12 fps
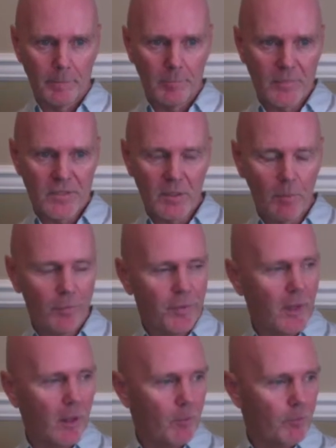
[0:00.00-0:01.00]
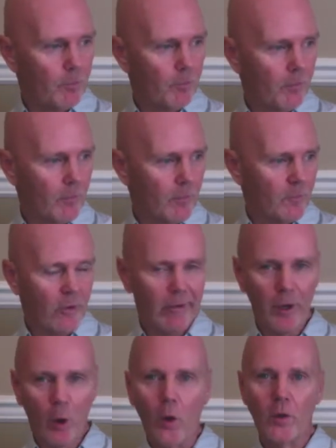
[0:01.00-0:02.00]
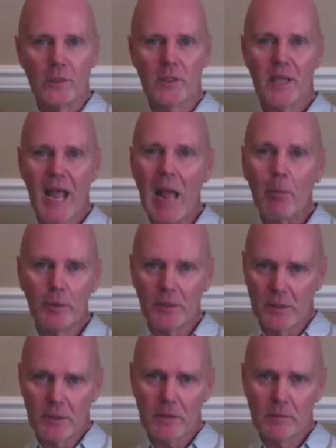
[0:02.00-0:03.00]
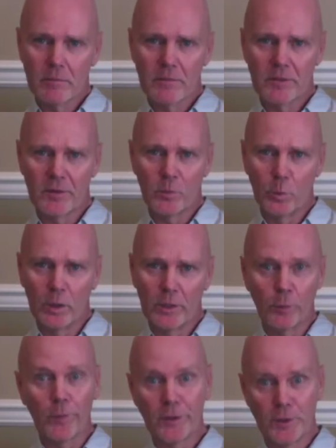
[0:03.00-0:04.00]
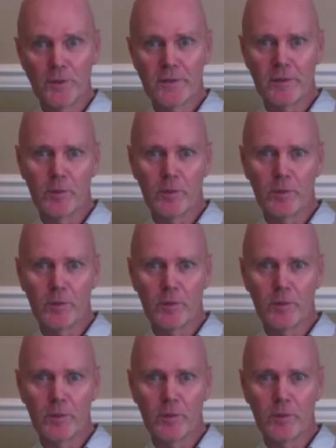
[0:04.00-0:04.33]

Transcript: Something very odd has happened to the word or the use of the